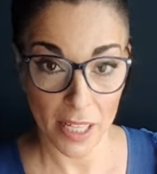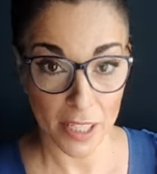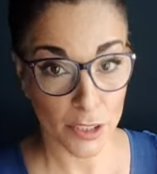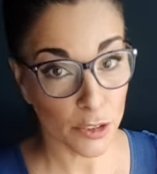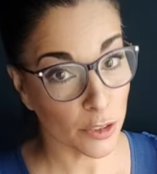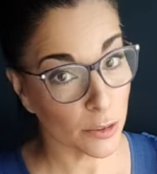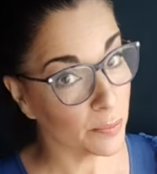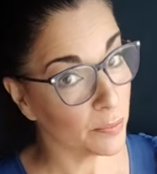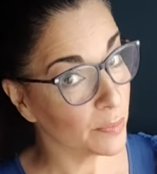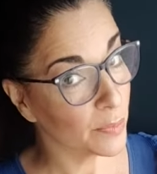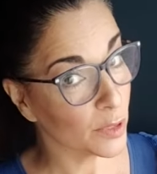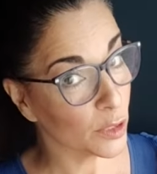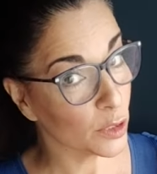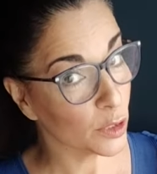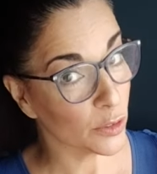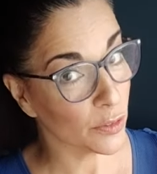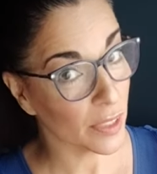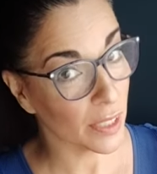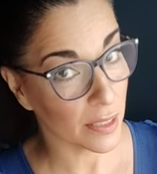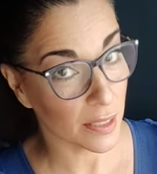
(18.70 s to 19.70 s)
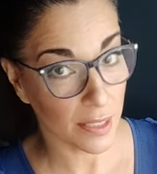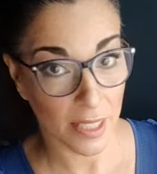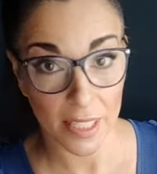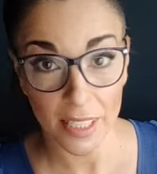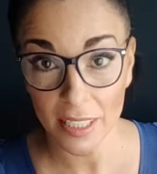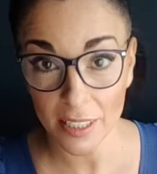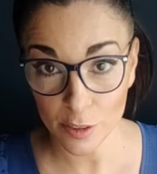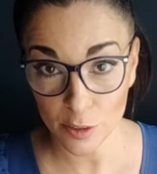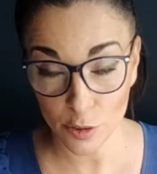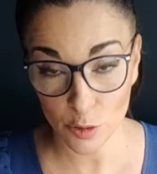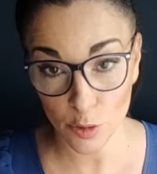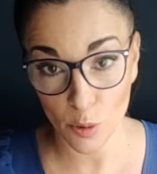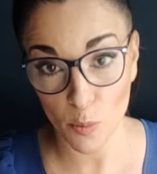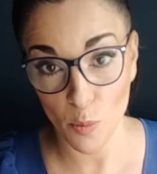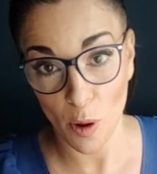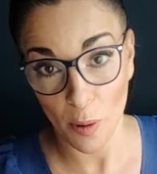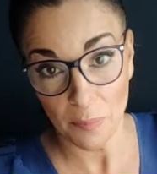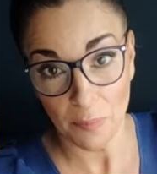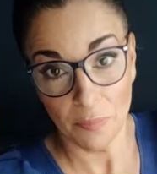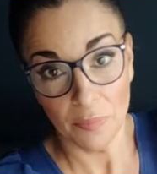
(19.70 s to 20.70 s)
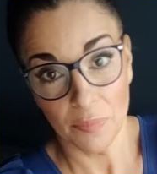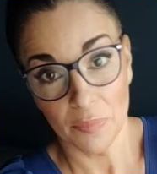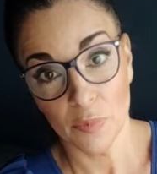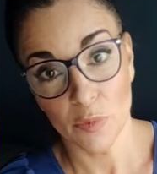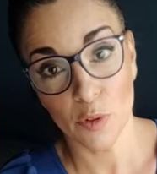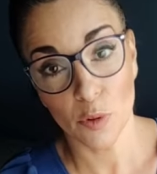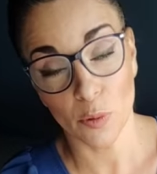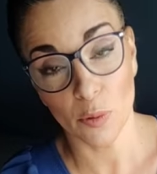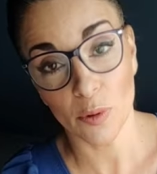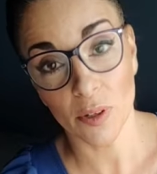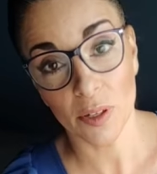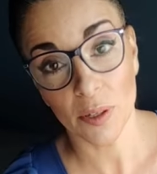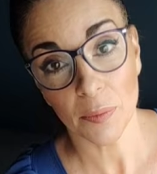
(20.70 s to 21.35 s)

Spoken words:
I'm going to show you how I put it around me.